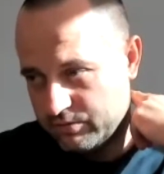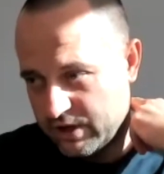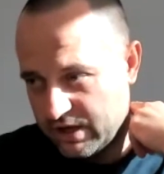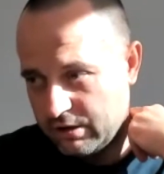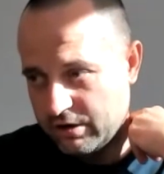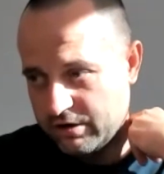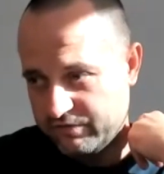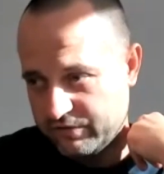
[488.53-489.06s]
A
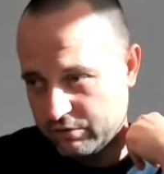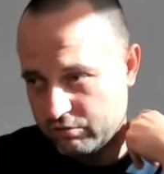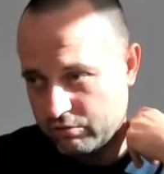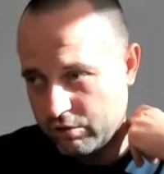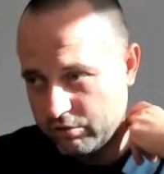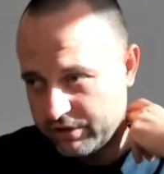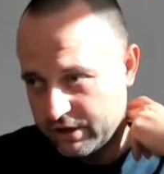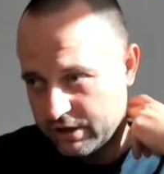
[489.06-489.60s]
lot of the
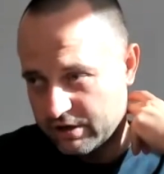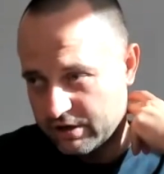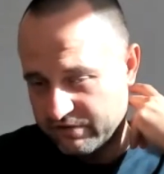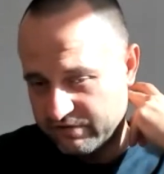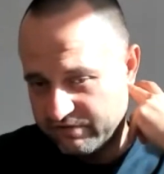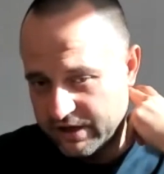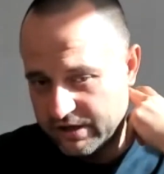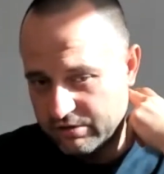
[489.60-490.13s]
growth, a lot of the
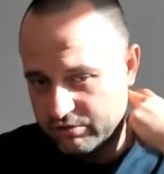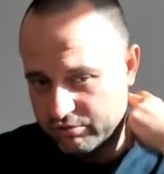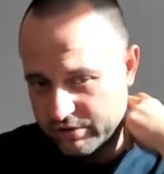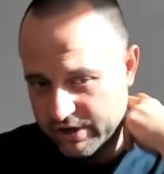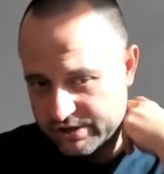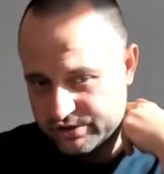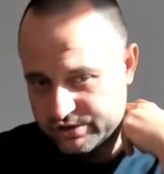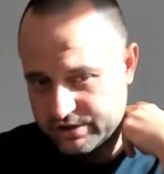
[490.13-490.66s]
value
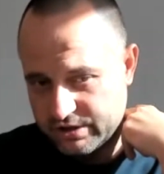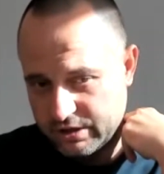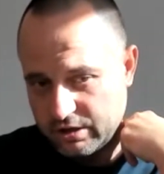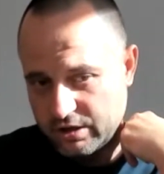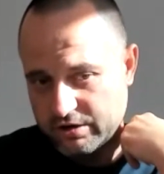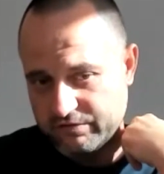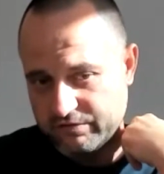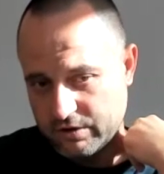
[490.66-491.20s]
creation in a
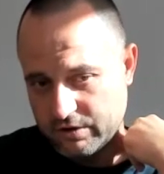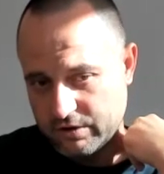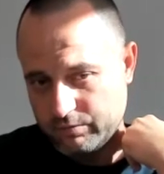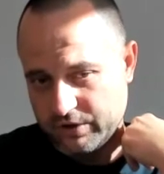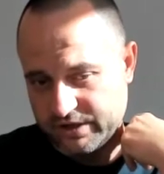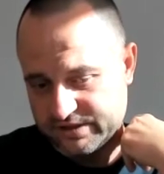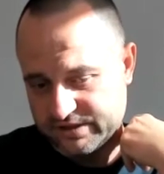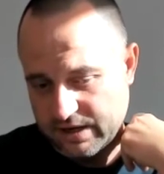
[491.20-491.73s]
lot of
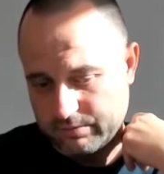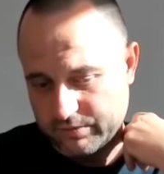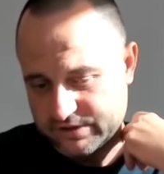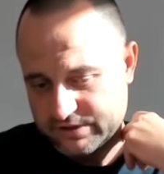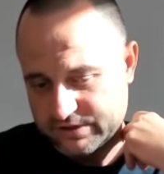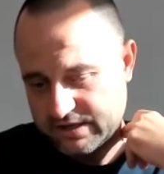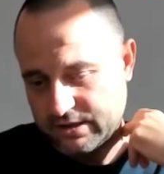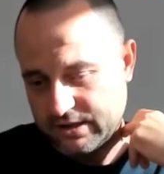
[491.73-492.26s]
companies
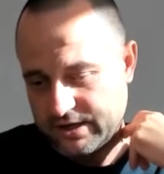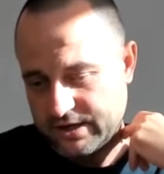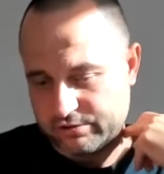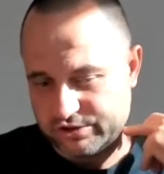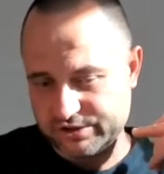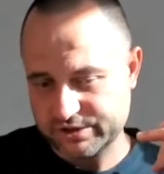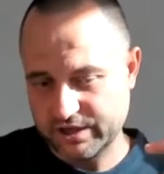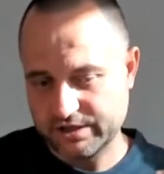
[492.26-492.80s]
happens at later
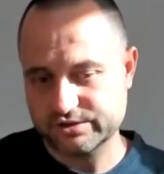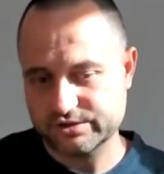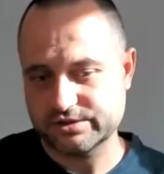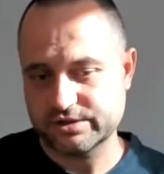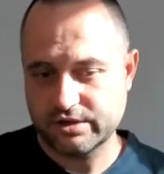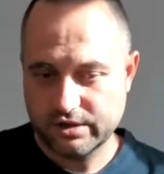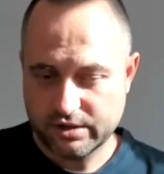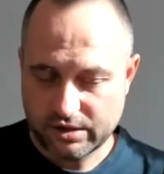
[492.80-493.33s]
stages,
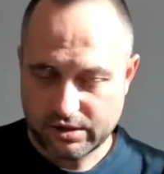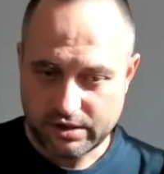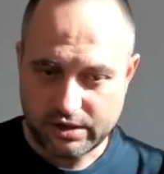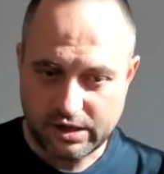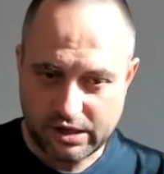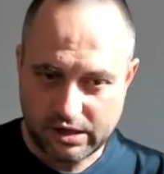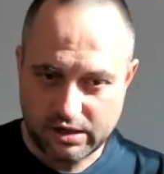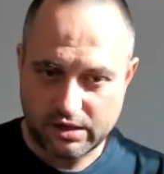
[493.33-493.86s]

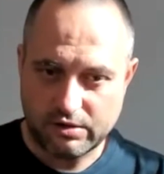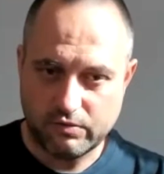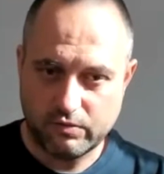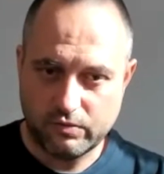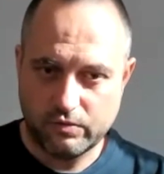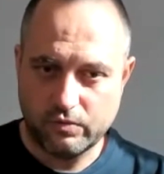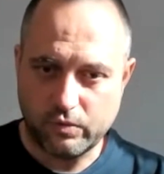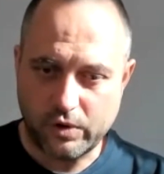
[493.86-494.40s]

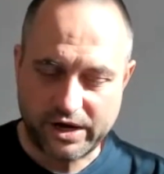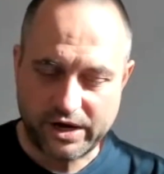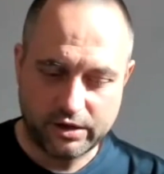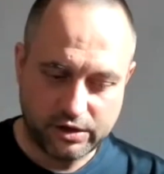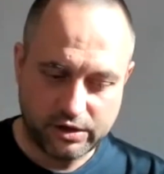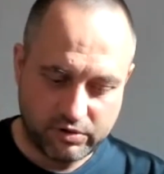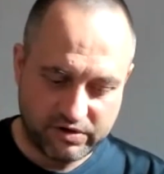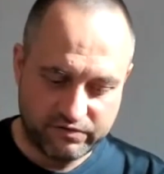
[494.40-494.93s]
while
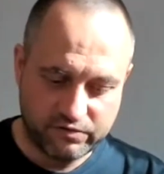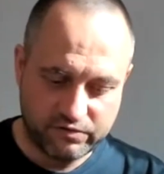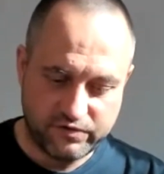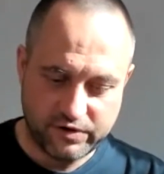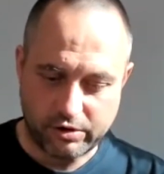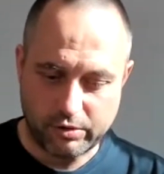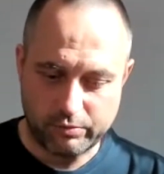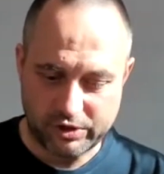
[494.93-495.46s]
you have to
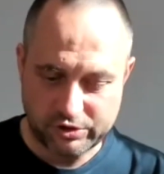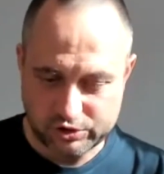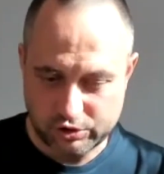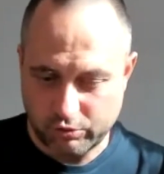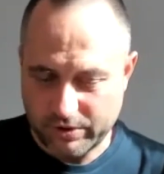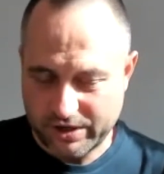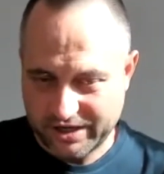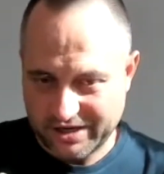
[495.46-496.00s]
figure out, because
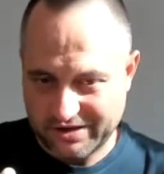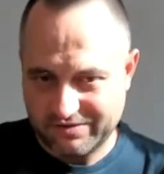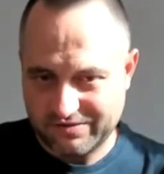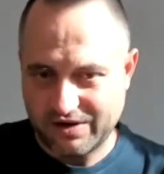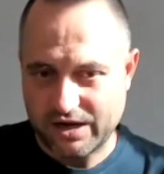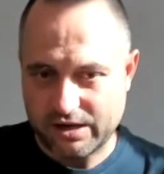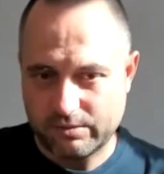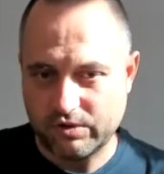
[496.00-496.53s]
nobody can
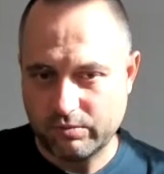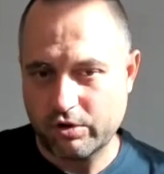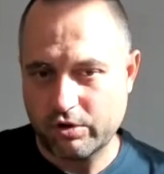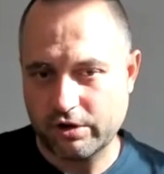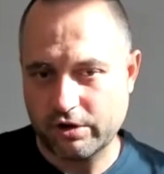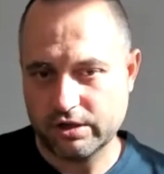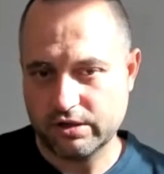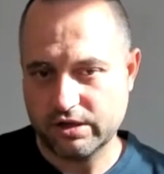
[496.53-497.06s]
time the
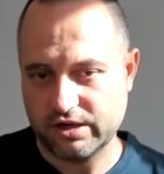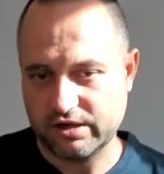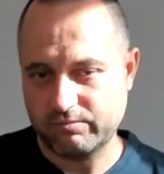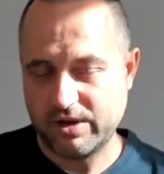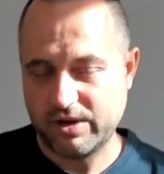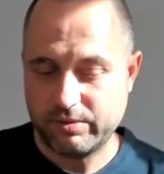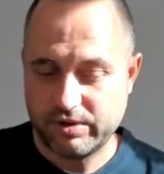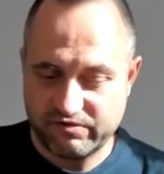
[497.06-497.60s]
market. And
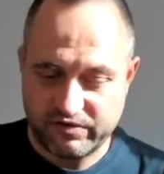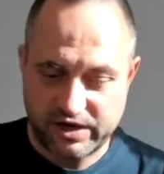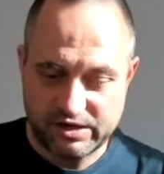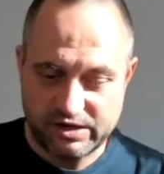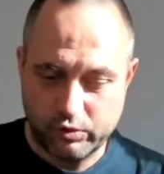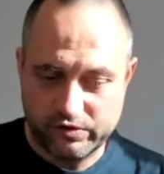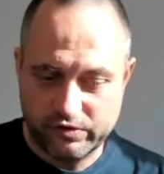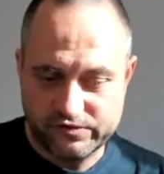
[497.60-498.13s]
maybe if I
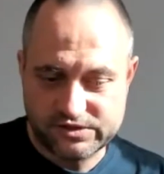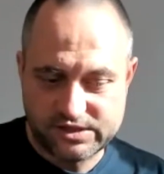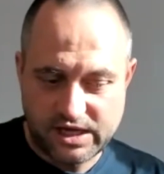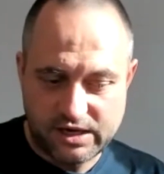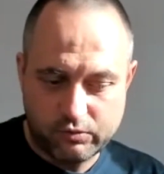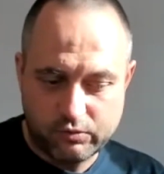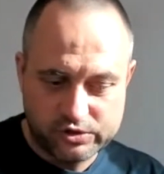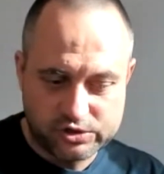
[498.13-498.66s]
would have
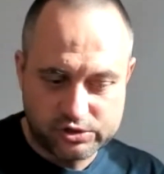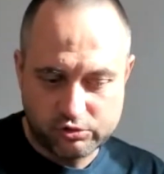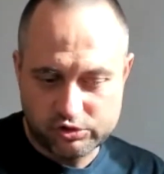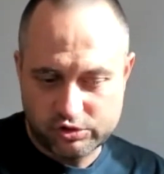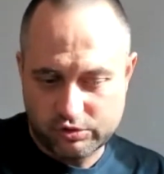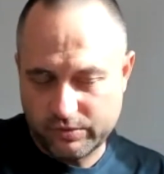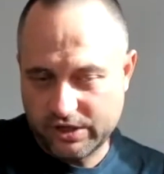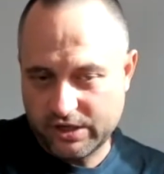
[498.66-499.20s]
stayed with
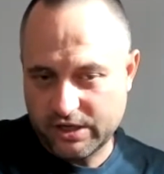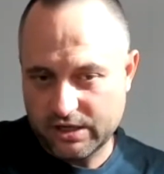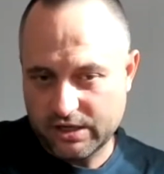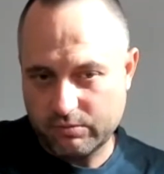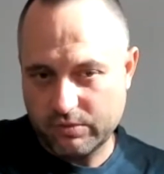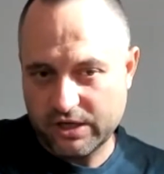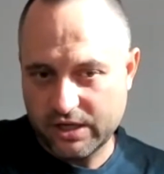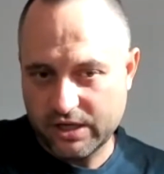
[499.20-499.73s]
social media in the
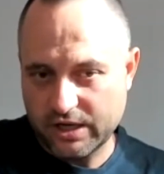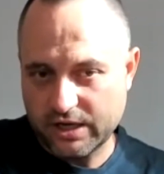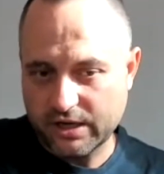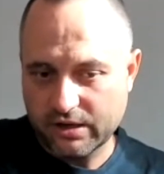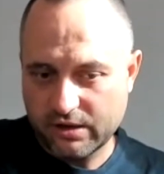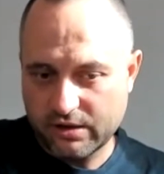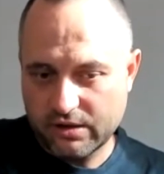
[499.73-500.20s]
beginning,